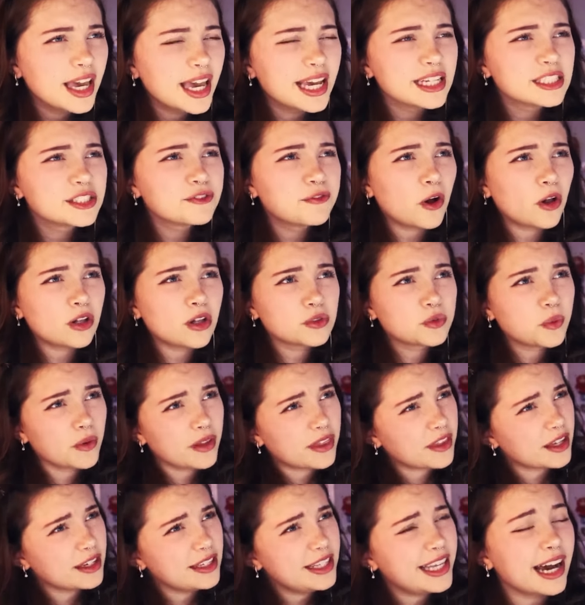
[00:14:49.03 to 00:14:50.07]
It's followed with
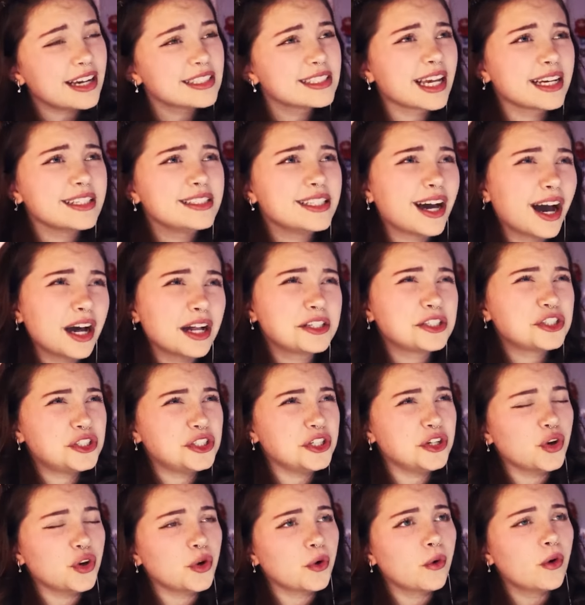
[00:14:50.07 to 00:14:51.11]
a, yes, I touched
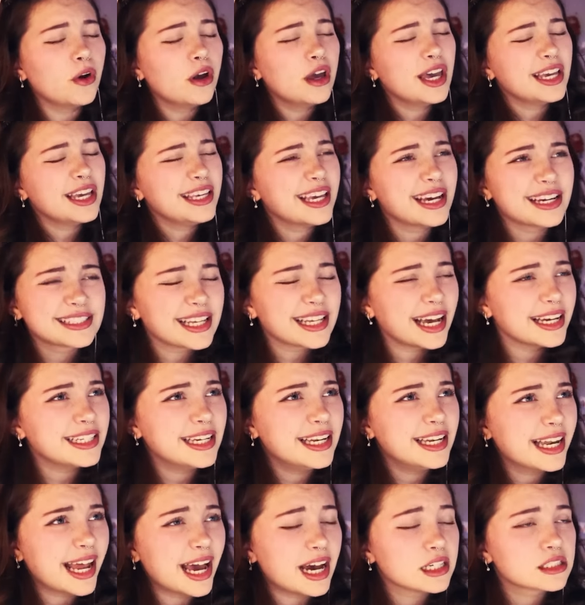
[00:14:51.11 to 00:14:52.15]
you. Yes, I
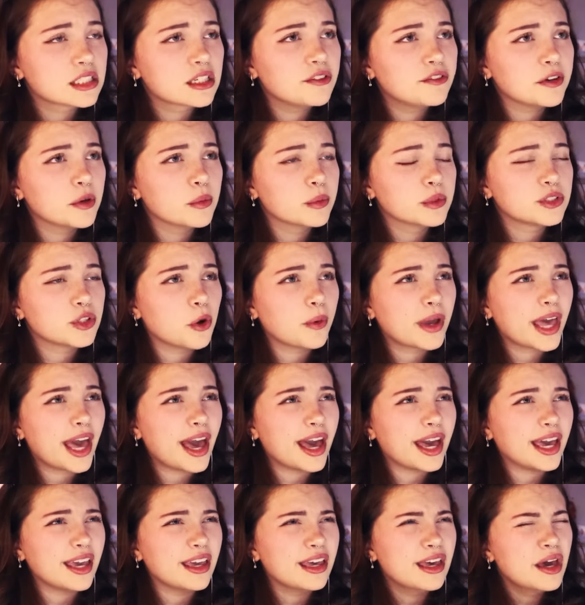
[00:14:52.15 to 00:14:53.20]
didn't ask if it was
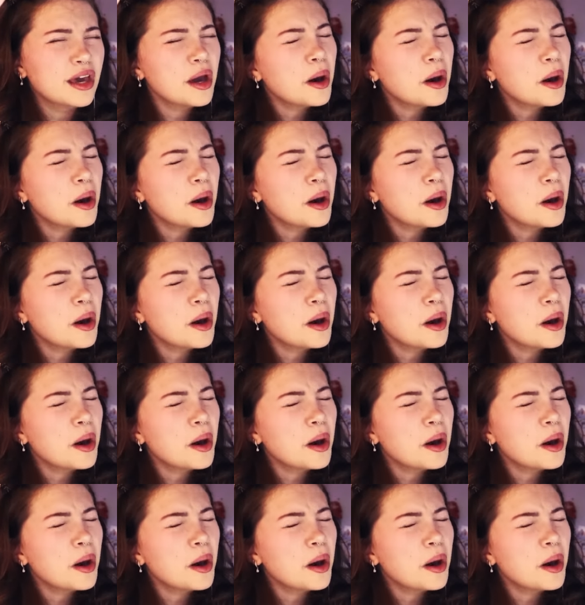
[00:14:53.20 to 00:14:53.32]
okay.